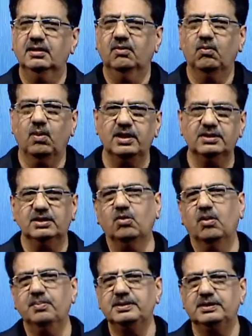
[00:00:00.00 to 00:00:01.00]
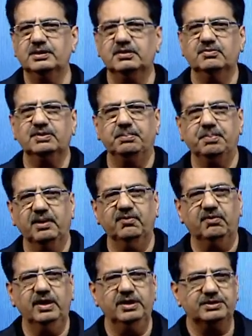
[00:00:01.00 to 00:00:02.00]
what is the core business of Sampark
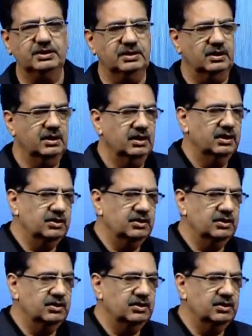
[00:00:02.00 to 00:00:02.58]
Foundation